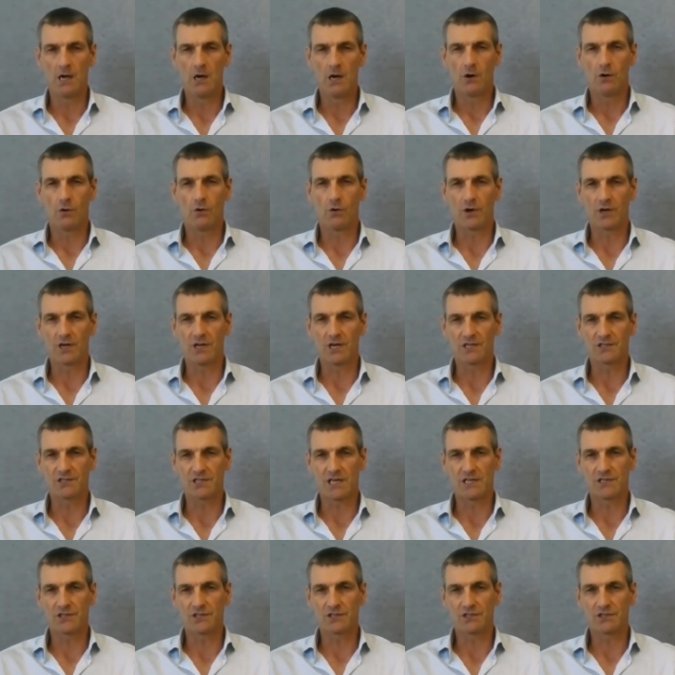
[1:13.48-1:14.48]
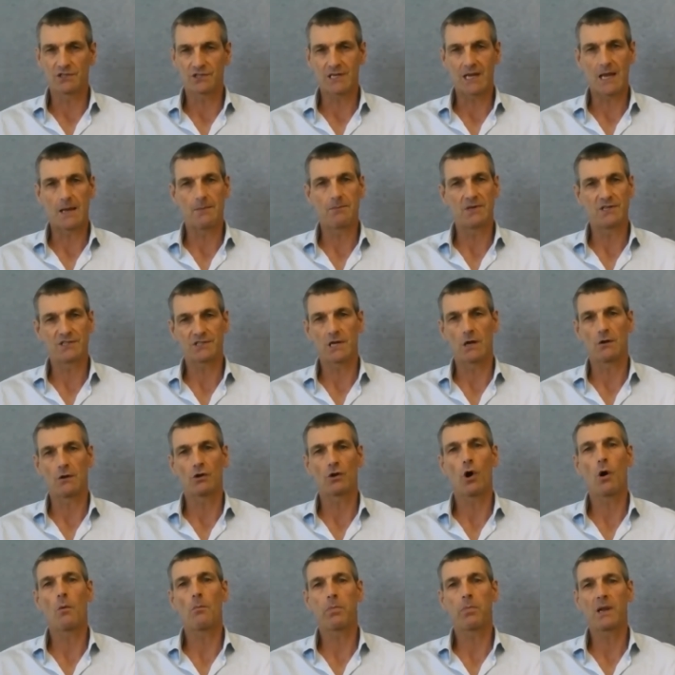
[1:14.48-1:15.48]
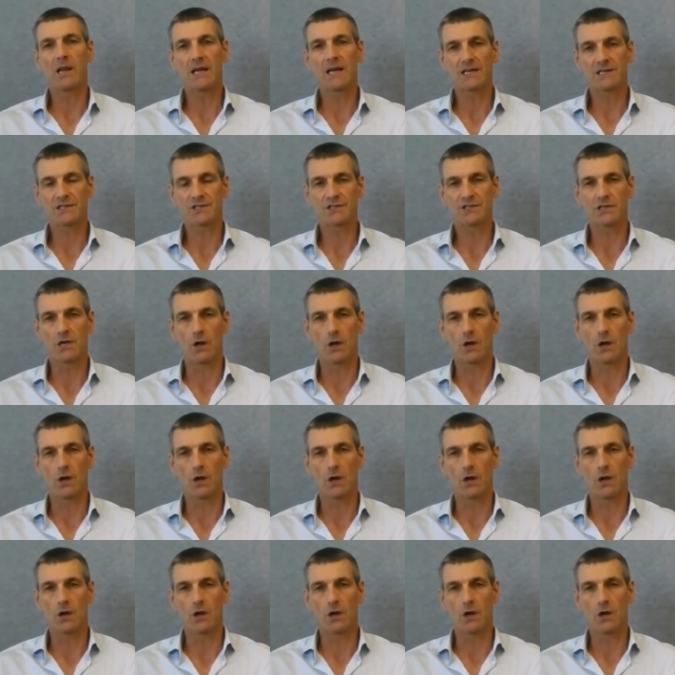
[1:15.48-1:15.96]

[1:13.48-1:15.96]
organisations can be so complex,